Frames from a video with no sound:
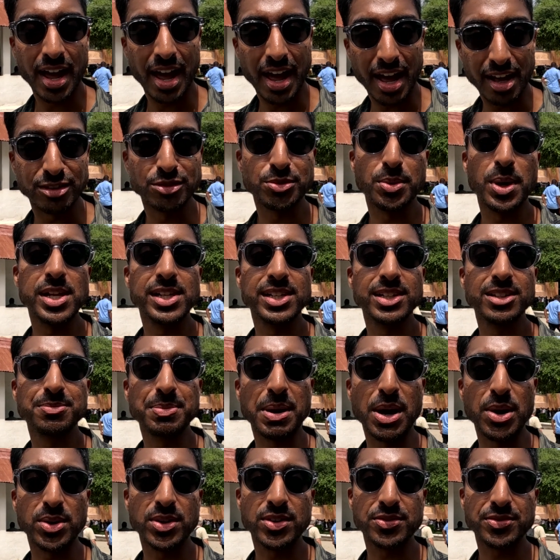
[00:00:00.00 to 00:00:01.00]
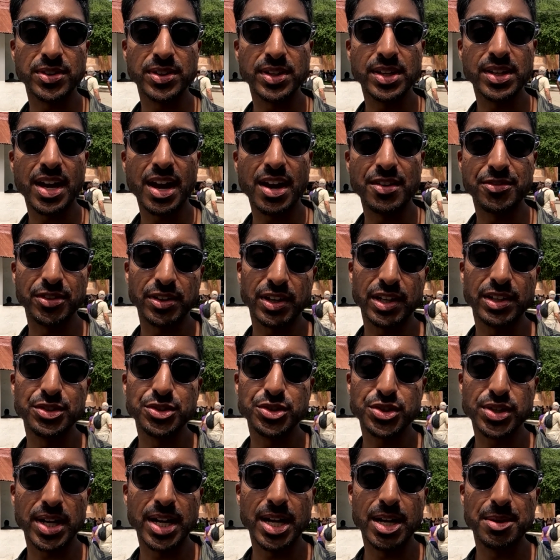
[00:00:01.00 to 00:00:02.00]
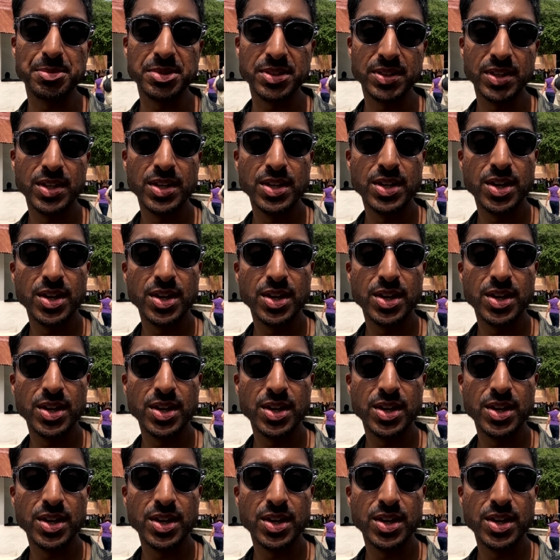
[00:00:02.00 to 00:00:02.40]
as well as powerful African tribes,